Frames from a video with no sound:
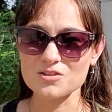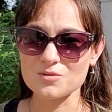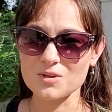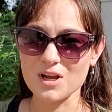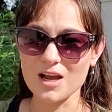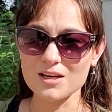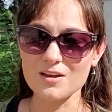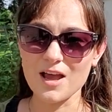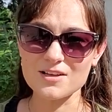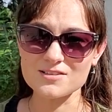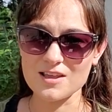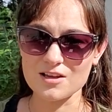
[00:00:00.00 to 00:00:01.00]
so it kind of
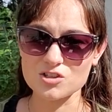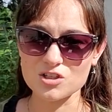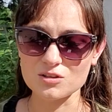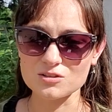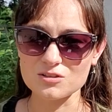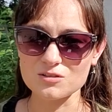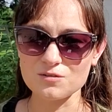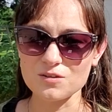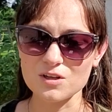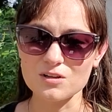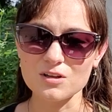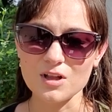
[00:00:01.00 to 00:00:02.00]
has that sheltered
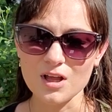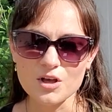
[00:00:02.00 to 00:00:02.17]
feel.